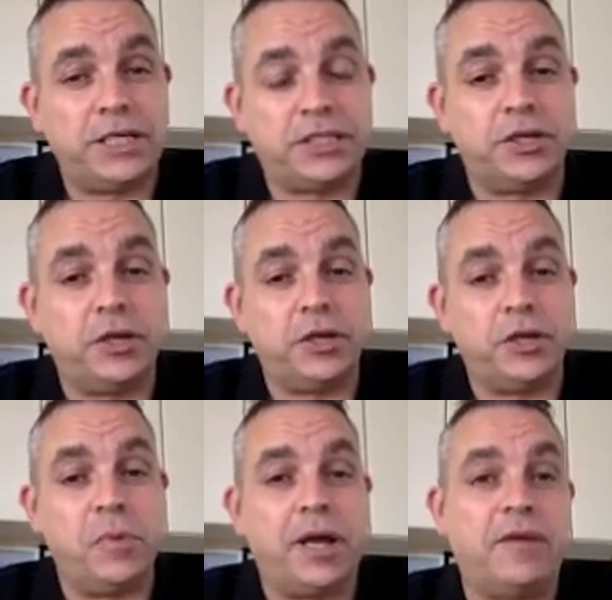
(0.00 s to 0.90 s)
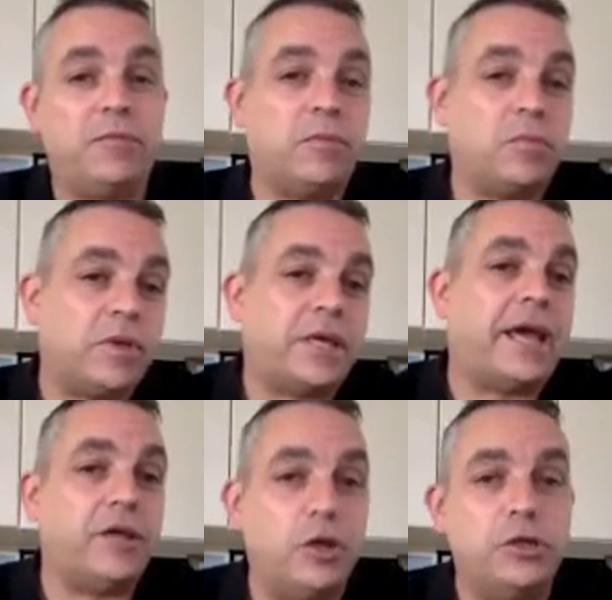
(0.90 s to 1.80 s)
you might get
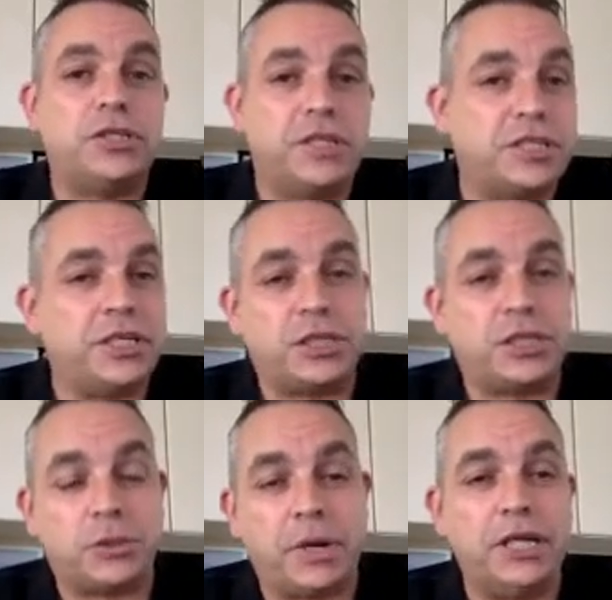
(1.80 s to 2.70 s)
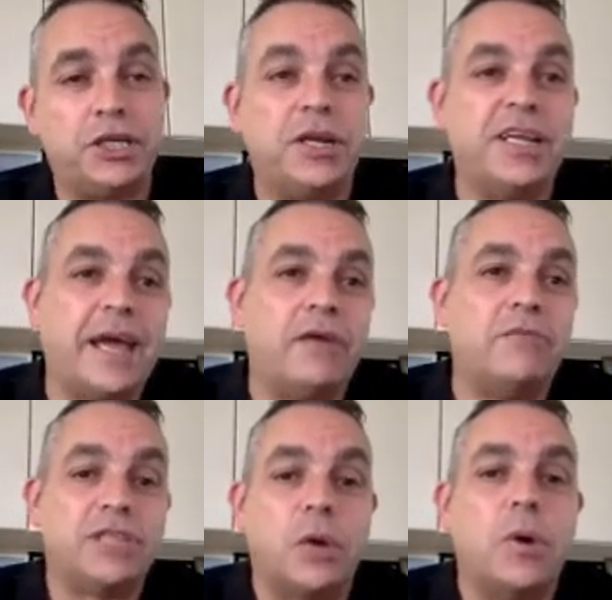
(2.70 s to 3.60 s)
used to the situation and get a
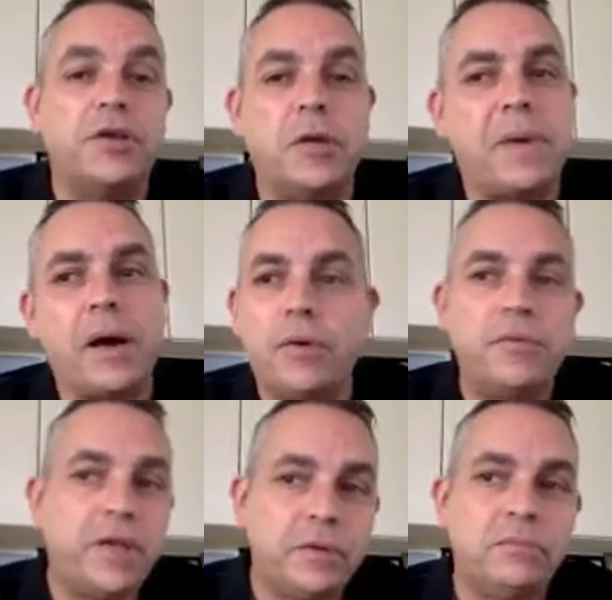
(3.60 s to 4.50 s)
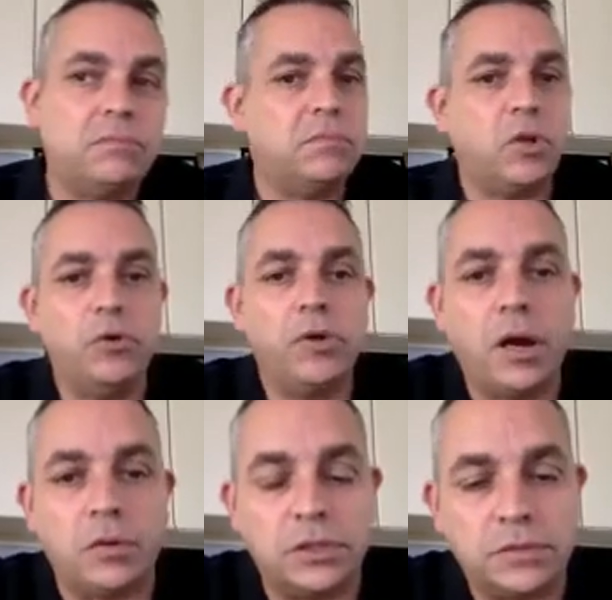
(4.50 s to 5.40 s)
result under your belt, and then who
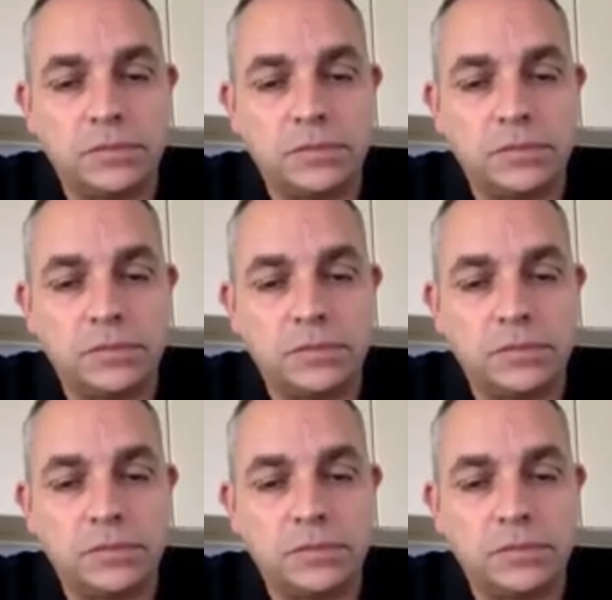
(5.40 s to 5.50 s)
knows?